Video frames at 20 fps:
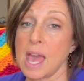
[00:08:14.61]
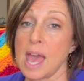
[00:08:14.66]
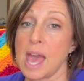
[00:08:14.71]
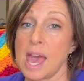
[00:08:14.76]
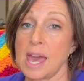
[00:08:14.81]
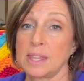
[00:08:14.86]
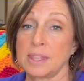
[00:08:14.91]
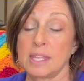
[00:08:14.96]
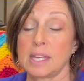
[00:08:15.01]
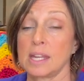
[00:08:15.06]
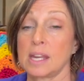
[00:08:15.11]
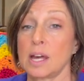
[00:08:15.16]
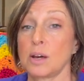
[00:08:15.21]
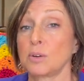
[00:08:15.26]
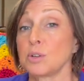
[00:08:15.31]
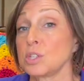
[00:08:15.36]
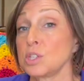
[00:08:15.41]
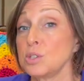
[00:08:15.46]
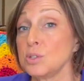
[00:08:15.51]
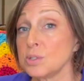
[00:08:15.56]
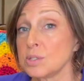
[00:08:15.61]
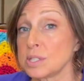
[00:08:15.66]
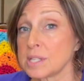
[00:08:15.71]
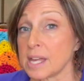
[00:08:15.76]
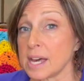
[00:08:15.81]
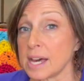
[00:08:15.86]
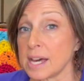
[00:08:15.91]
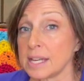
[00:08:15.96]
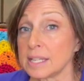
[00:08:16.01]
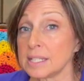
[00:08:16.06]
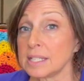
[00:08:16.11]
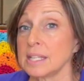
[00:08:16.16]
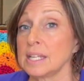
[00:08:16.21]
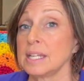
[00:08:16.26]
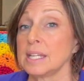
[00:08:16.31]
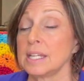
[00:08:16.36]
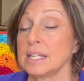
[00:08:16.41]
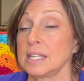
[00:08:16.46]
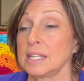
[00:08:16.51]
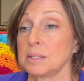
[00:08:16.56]
And then I will use that
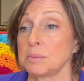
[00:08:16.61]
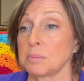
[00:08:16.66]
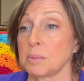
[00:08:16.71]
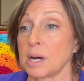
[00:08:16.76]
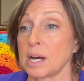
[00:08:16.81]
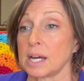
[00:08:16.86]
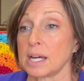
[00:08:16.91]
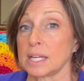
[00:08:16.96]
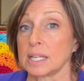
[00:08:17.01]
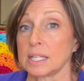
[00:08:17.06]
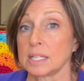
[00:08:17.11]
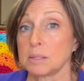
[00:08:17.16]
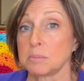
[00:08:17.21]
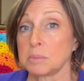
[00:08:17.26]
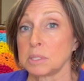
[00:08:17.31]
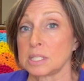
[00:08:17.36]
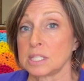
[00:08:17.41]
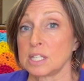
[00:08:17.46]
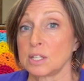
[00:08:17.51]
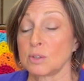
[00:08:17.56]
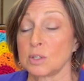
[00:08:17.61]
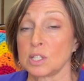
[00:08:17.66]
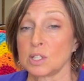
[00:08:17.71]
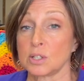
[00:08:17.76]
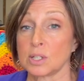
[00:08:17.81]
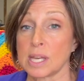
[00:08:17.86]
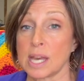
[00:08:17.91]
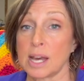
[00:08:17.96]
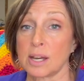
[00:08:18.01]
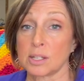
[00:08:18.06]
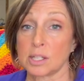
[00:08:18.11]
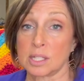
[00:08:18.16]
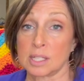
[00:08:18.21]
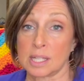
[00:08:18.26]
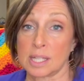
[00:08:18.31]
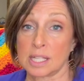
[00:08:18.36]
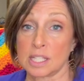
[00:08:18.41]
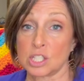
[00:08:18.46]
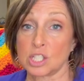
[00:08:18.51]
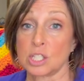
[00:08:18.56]
in my material
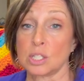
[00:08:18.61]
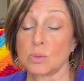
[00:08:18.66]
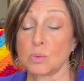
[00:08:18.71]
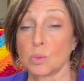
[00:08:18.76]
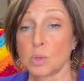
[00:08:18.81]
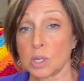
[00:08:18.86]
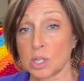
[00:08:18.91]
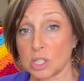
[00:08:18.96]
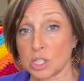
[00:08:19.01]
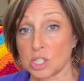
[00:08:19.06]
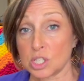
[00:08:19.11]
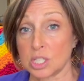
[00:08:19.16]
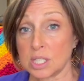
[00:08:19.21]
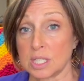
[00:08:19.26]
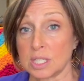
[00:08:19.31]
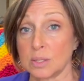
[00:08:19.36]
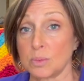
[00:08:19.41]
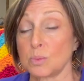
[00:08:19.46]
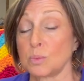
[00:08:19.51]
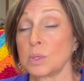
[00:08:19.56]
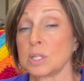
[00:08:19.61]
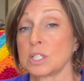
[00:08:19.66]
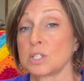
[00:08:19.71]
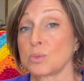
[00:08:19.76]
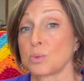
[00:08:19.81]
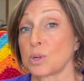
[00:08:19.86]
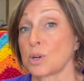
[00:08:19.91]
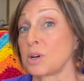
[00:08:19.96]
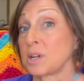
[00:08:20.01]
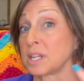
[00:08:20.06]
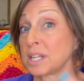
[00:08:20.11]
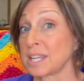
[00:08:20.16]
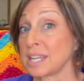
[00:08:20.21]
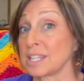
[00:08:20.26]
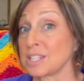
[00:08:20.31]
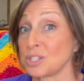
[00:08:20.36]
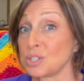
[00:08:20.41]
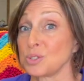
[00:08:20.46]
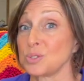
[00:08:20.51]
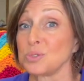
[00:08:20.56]
calculation worksheet, which we're going to get to